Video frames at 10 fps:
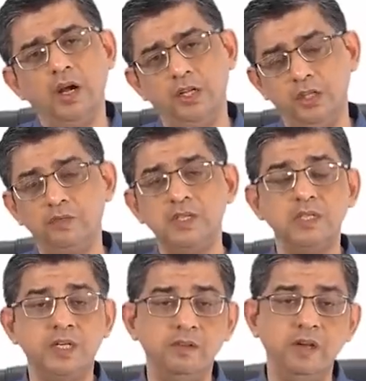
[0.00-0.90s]
Other ones
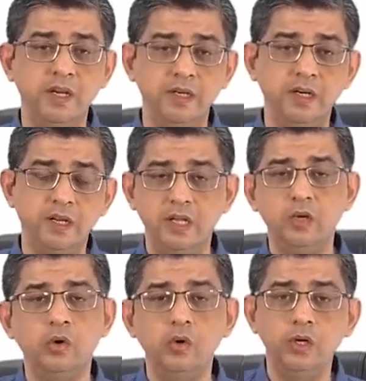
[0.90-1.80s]
that I've highlighted are
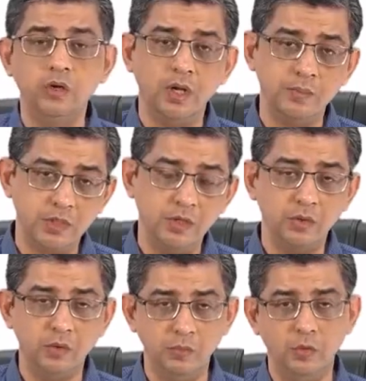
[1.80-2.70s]
like Holt or arm
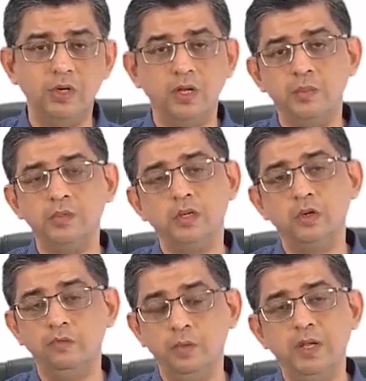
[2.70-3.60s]
syndrome. Holt or arm
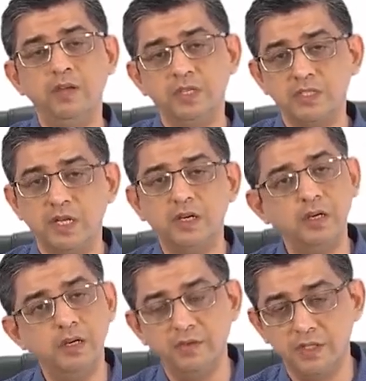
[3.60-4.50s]
syndrome would be having
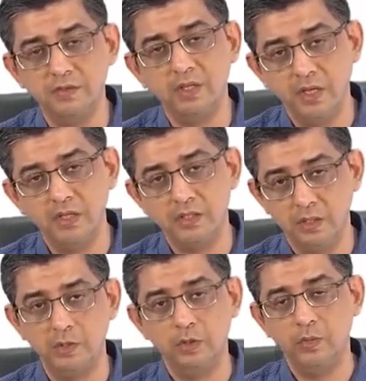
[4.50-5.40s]
skeletal defects with
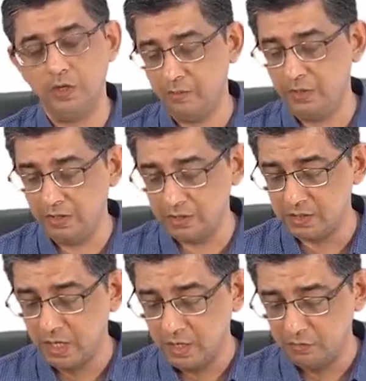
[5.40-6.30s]
ASD, but the bottom line is
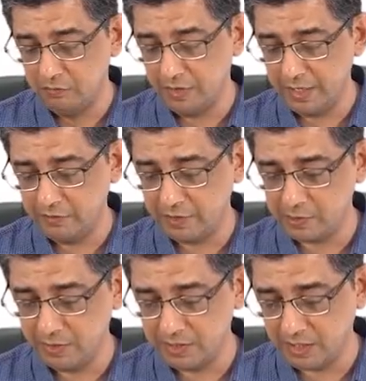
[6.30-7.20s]
wide
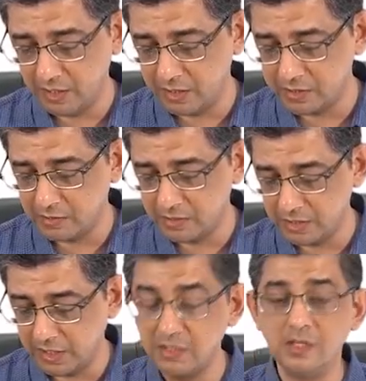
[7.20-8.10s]
fixed split second heart sound is
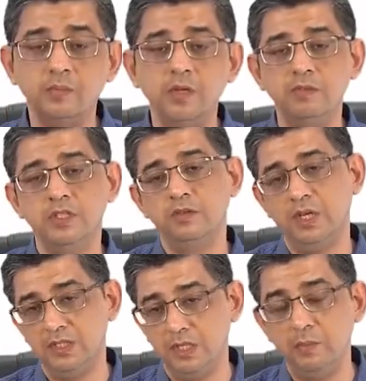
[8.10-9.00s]
again something which our
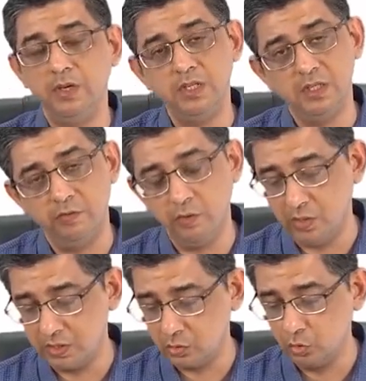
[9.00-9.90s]
examiners love to
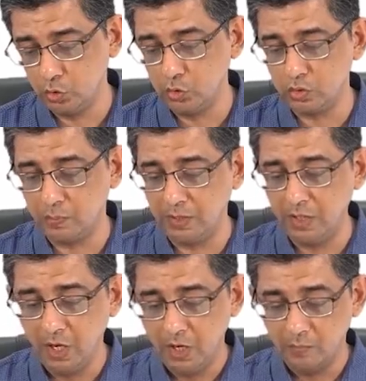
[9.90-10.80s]
ask, so you should
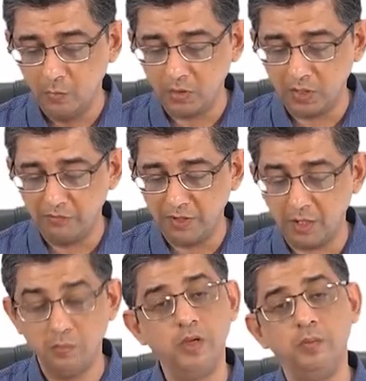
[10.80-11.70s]
be more
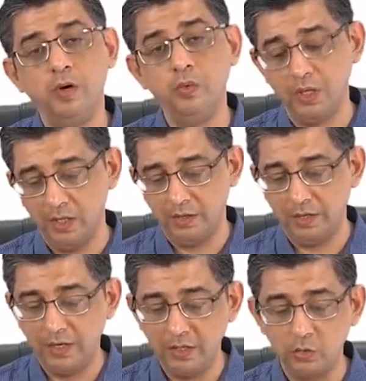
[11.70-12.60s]
comfortable about
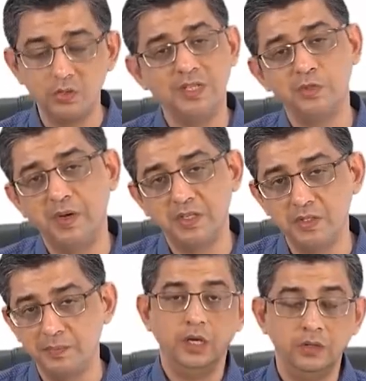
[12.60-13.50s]
reading those
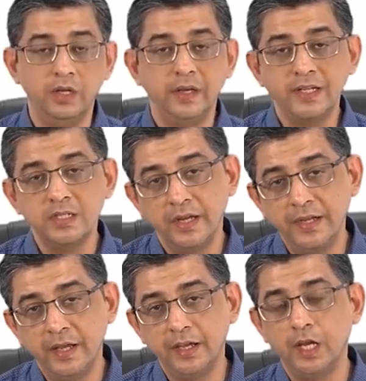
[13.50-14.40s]
aspects. In the next line
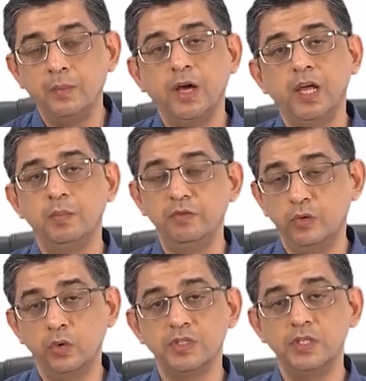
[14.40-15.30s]
diagram, I'll be
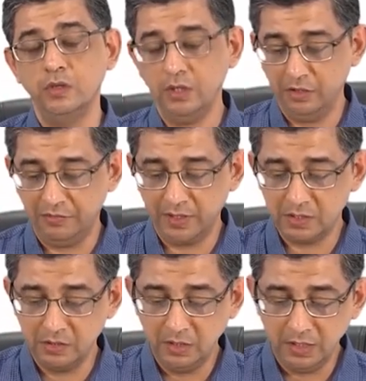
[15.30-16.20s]
focusing on defects
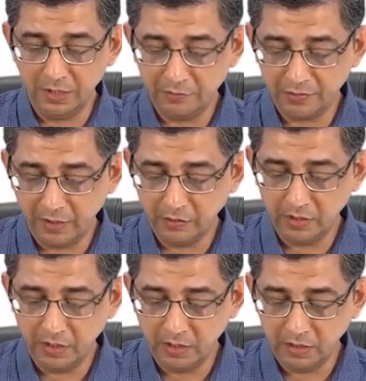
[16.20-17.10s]
in the left side of
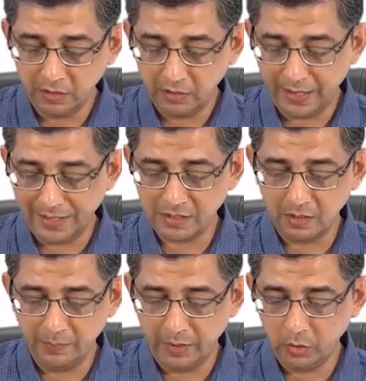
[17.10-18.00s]
the heart as
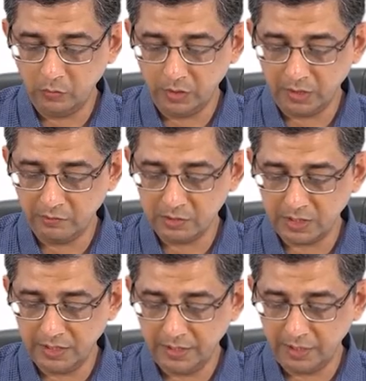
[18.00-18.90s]
compared to what I was
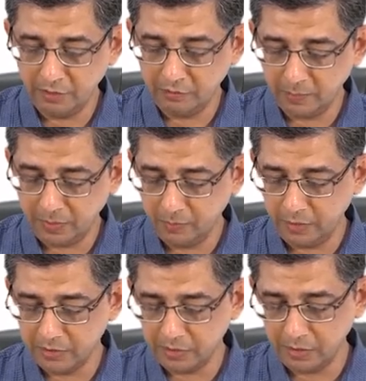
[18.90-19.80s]
highlighting for
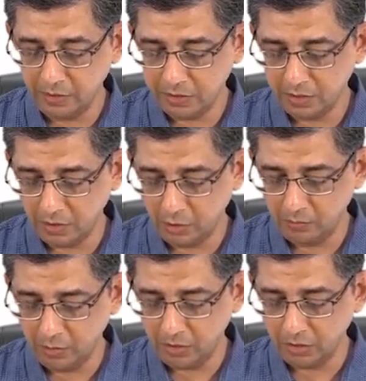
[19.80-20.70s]
pulmonary circulation. Now
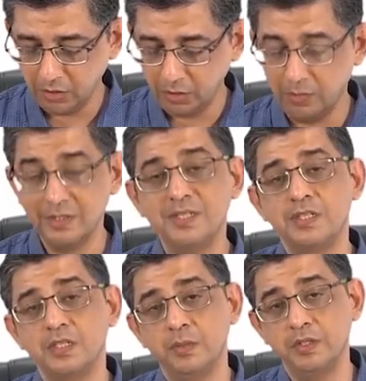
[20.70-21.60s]
I'm going to talk about the
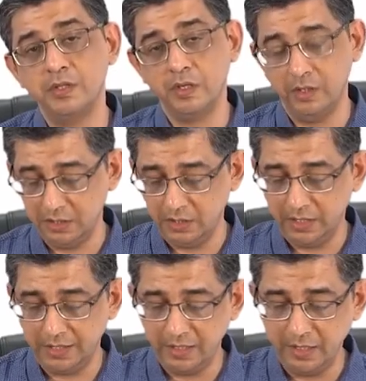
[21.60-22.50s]
systemic circulation
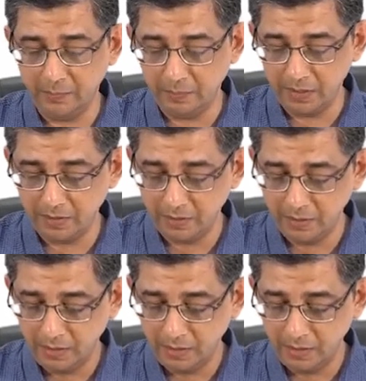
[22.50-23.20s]
getting hampered.